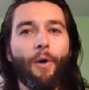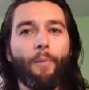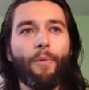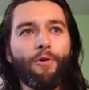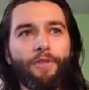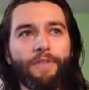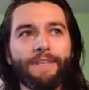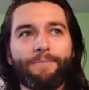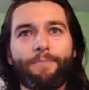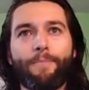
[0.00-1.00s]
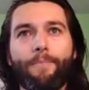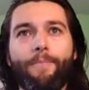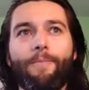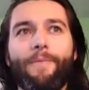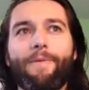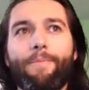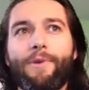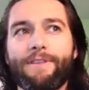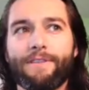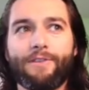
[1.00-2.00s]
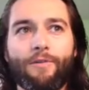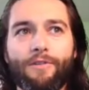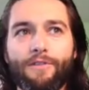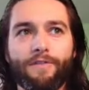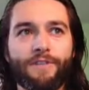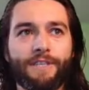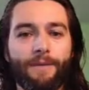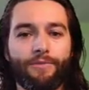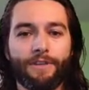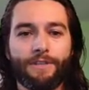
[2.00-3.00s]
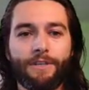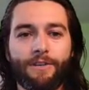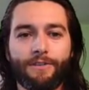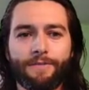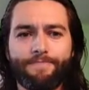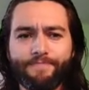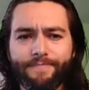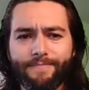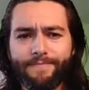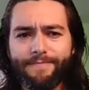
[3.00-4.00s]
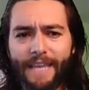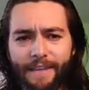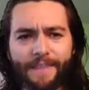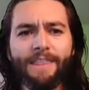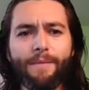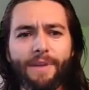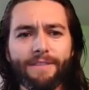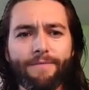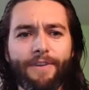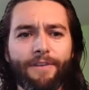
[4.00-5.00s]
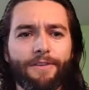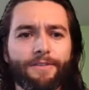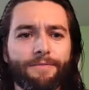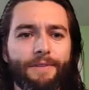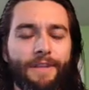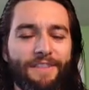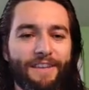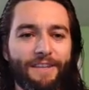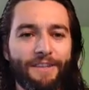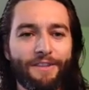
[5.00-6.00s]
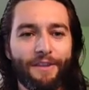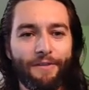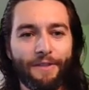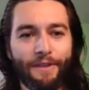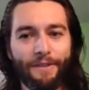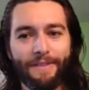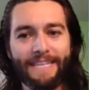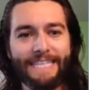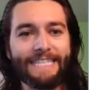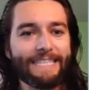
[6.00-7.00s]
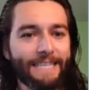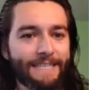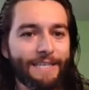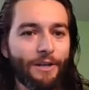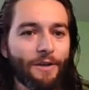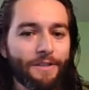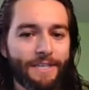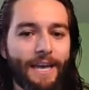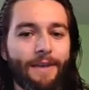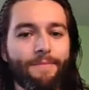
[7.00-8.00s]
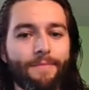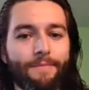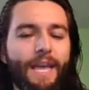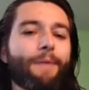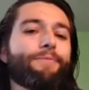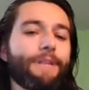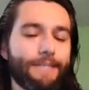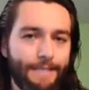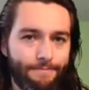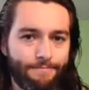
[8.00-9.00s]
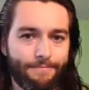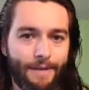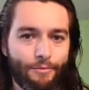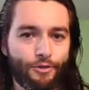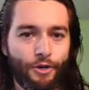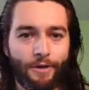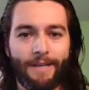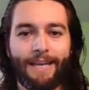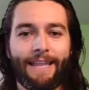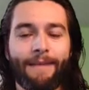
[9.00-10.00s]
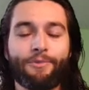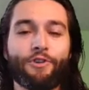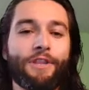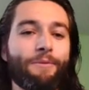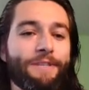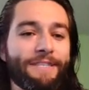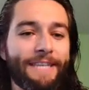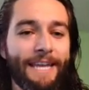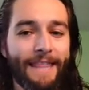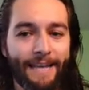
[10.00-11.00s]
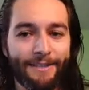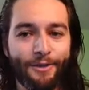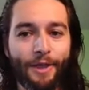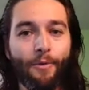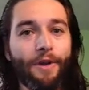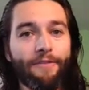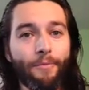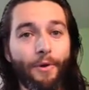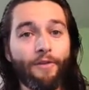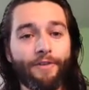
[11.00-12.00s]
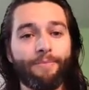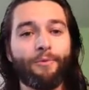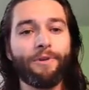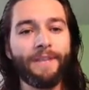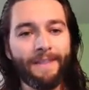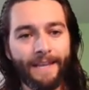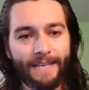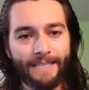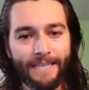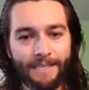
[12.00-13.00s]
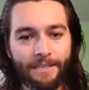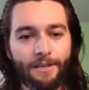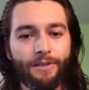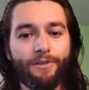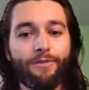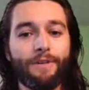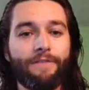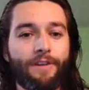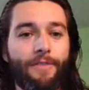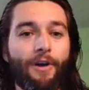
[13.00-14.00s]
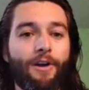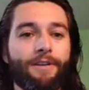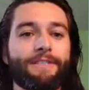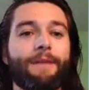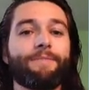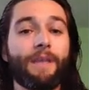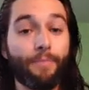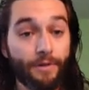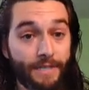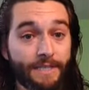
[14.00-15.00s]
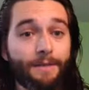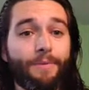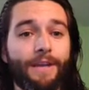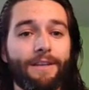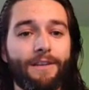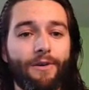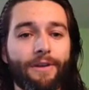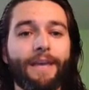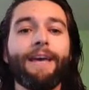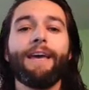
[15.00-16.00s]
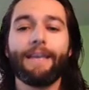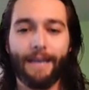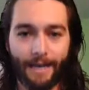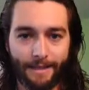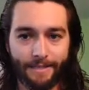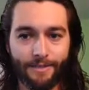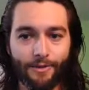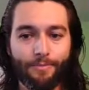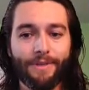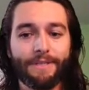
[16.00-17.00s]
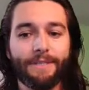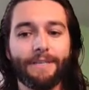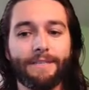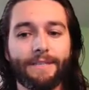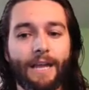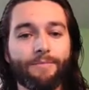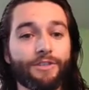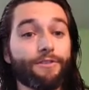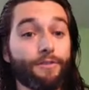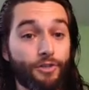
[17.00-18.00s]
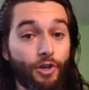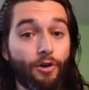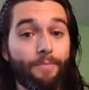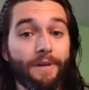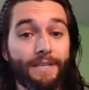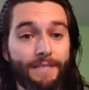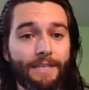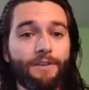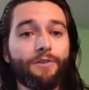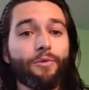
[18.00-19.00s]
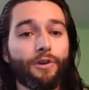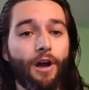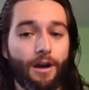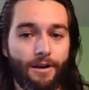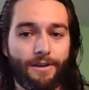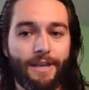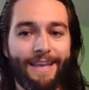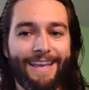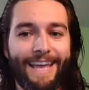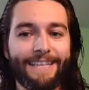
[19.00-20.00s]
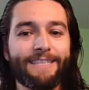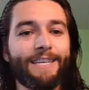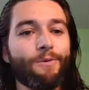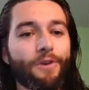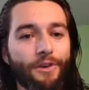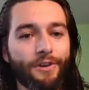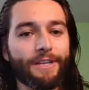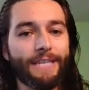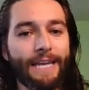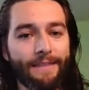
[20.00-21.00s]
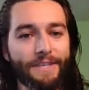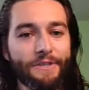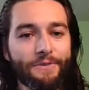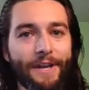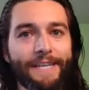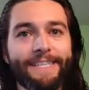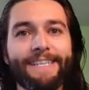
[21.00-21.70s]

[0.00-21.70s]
both of these business owners for 60 plus years, do you think they made some failures? Do you think they didn't succeed all the time? Yeah, plenty, I'm sure. And I'm sure they would say that. So they weren't ever perfect, but what did they continue to do? Even in the hardest times, they participated knowing, God, this is your business, and I'm just going to show up and continue to work hard and see where you're going to take this, right?